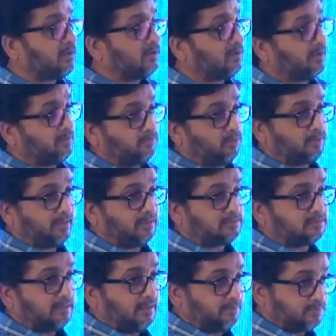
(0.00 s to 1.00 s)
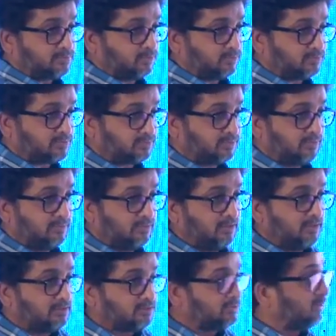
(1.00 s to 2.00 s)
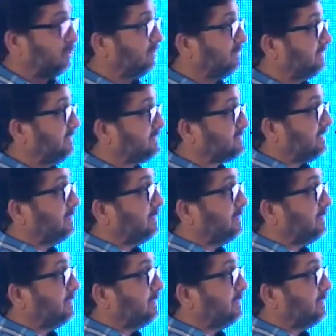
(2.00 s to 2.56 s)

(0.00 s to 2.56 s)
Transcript: or remote health episodes. So this